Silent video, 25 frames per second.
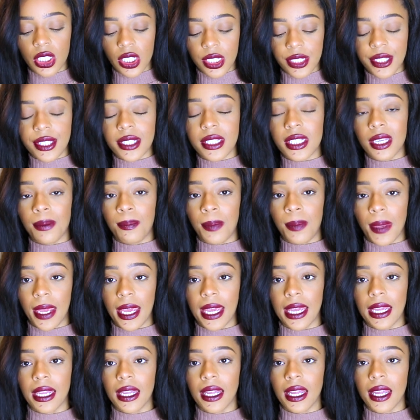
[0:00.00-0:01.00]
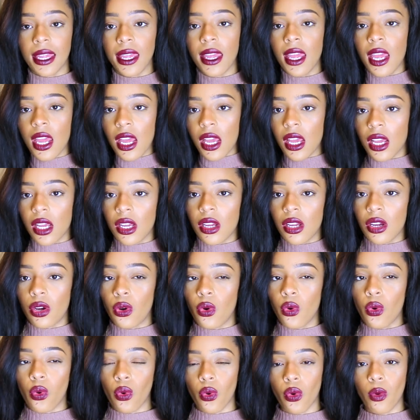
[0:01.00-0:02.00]
dusty pink,
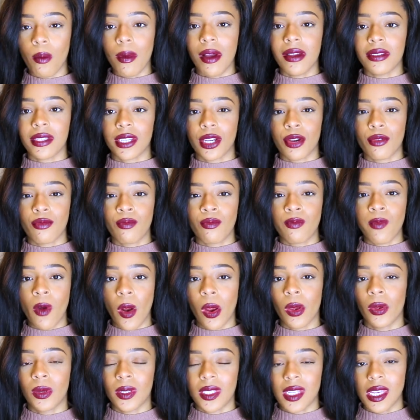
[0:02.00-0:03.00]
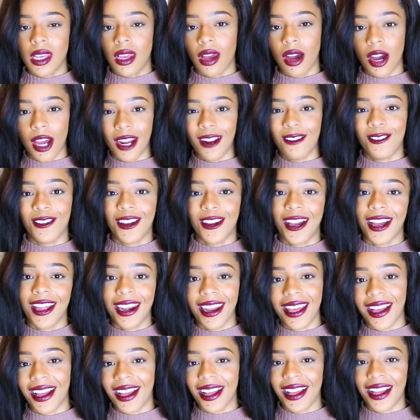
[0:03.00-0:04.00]
almost like a rosy kind of
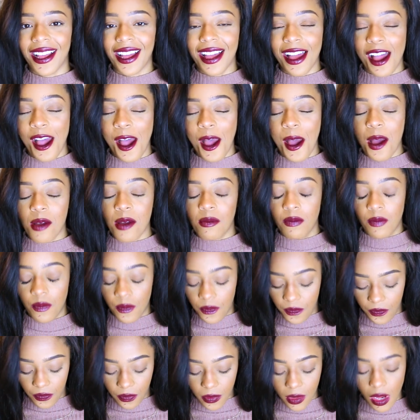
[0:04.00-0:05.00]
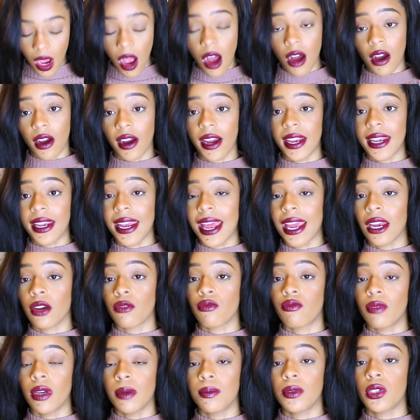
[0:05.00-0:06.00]
colour, high
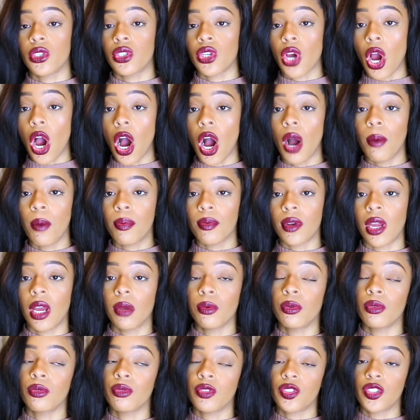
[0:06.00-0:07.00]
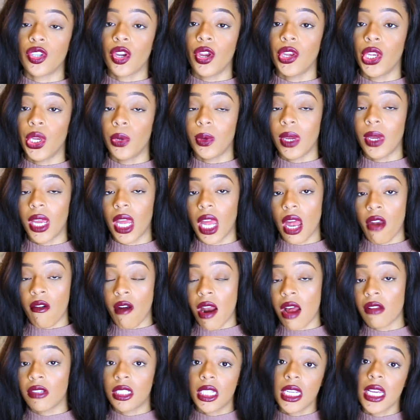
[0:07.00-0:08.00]
neck ribbed top, and I will show you it
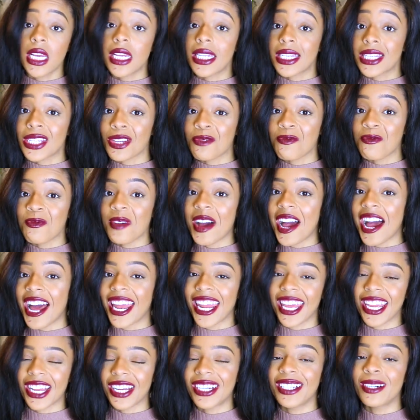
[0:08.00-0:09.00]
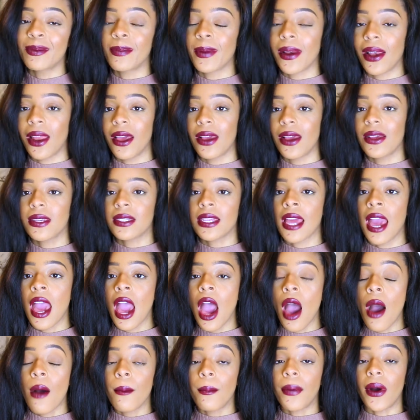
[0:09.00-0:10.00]
around here somewhere, like up close,
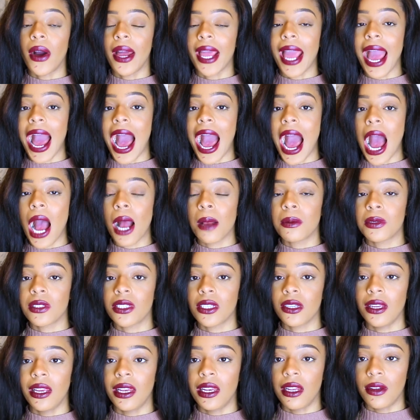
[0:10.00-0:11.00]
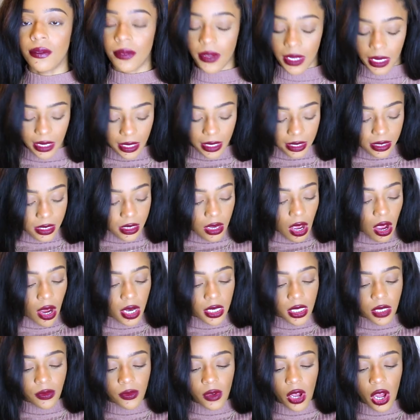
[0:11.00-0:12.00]
but I absolutely love it. It's
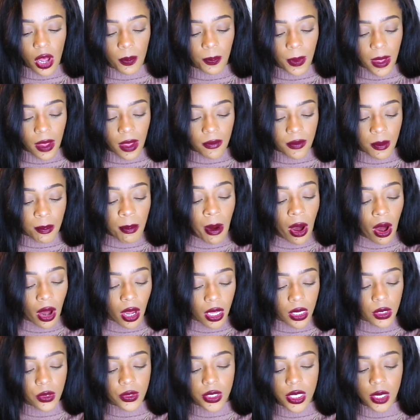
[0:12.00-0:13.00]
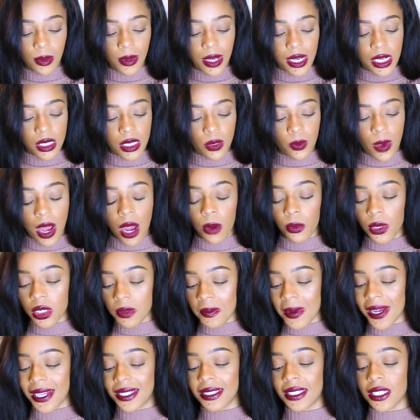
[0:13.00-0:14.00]
kind of got a bit of a pile to it as well, which
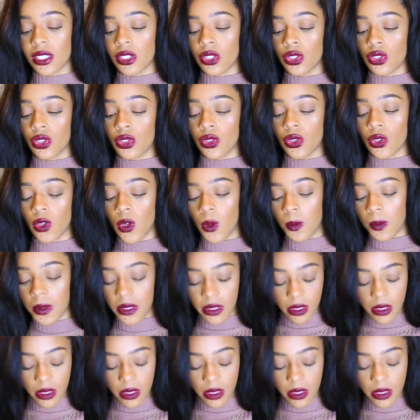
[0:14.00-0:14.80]
makes it super